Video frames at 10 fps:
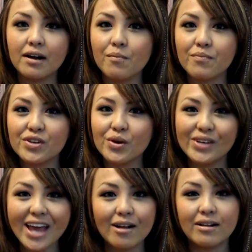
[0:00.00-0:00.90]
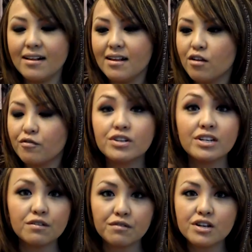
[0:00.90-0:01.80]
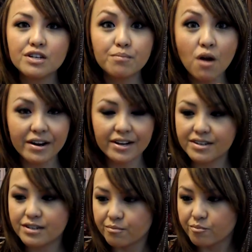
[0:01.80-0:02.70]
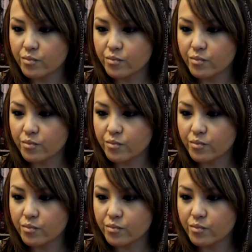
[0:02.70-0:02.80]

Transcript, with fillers: Um, so yeah, first things first, products.